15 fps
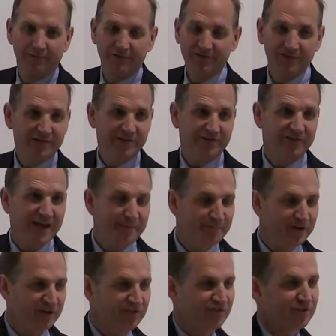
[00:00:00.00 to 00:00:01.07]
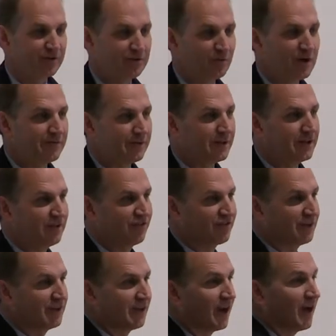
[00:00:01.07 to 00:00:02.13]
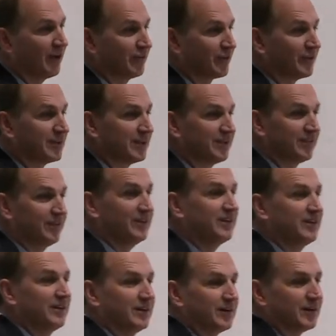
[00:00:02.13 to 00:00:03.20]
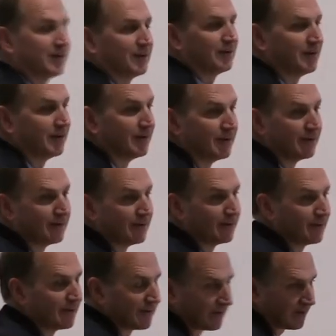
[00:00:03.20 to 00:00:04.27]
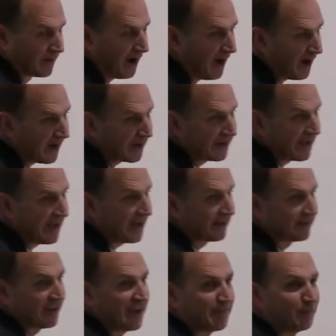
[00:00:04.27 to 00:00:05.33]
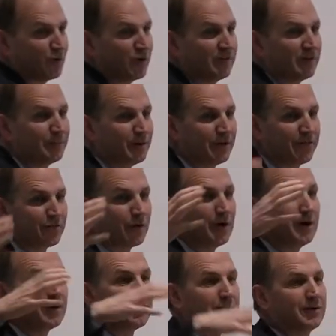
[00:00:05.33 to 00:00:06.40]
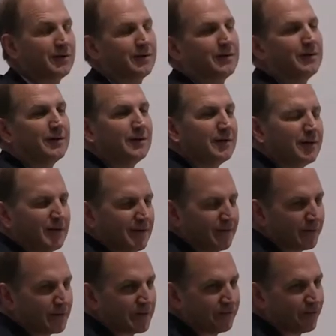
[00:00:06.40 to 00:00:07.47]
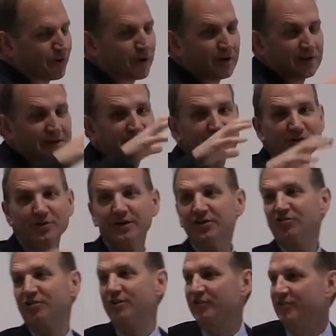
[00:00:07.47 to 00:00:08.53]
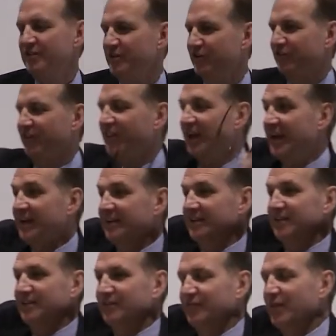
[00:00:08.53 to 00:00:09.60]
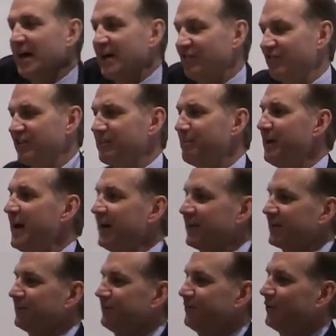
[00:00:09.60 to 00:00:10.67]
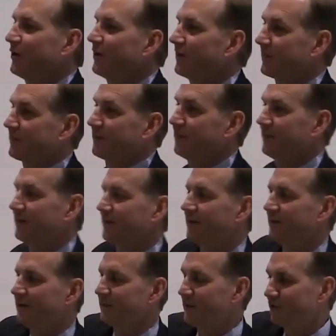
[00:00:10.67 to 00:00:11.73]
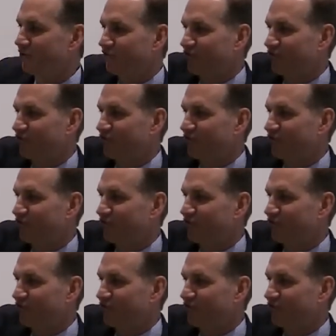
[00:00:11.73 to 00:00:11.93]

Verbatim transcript: We see the same picture in Revelation and also in Ezekiel. God has a movable throne with the four living creatures, and there's lightnings flashing back and forth. There's